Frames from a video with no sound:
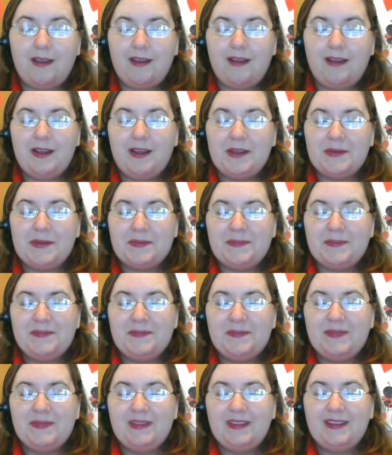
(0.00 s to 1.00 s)

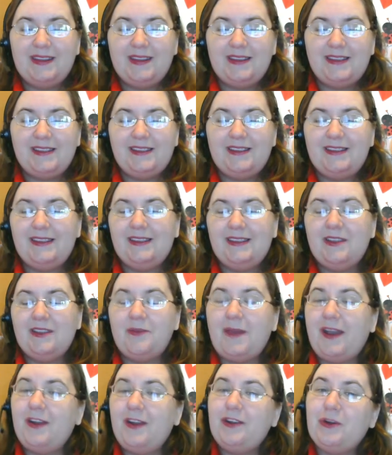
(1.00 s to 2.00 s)
No
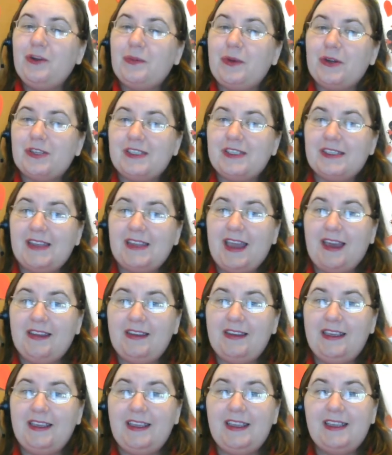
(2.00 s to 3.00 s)
matter your
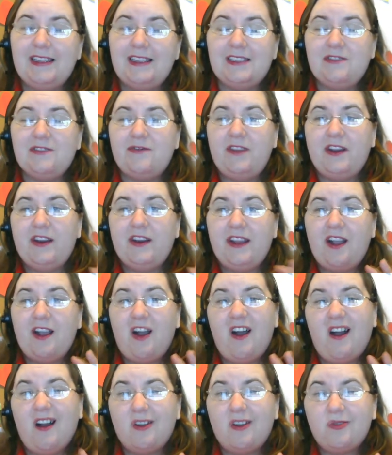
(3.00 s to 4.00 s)
personality, it is very
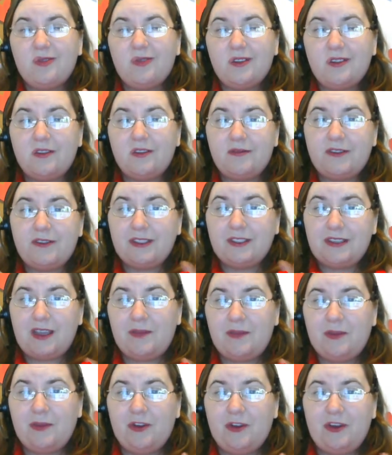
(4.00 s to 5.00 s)
awkward the first
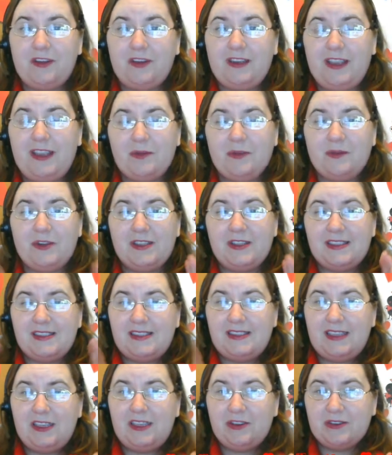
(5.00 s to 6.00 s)
time you're on camera and
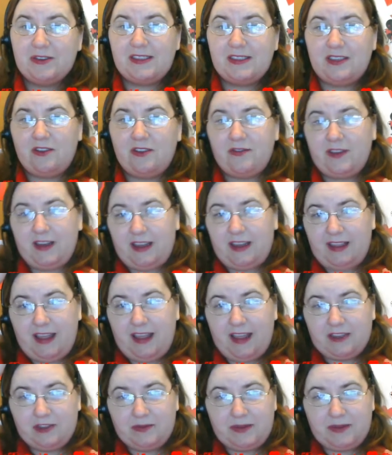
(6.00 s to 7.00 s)
see yourself in a
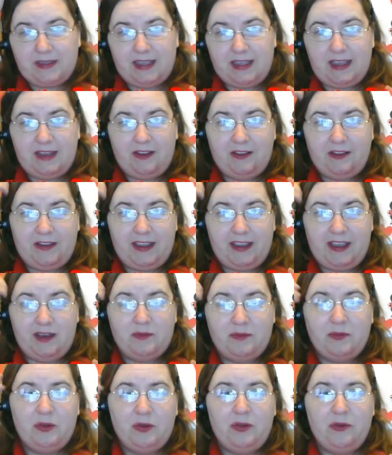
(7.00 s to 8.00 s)
classroom setting on
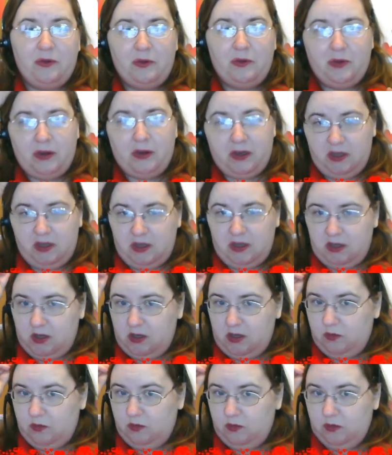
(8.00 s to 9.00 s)
camera, or
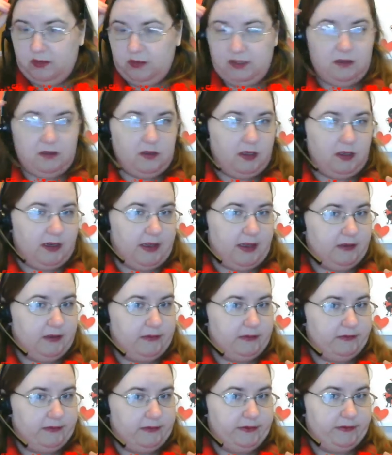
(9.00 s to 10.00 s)
see, look at
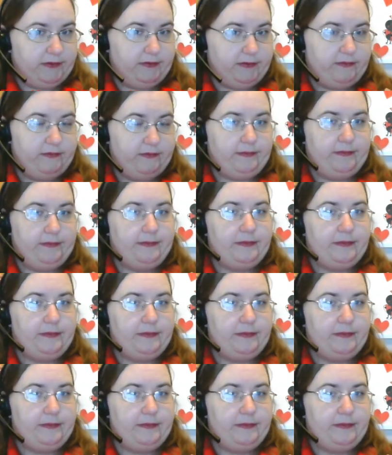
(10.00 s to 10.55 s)
that.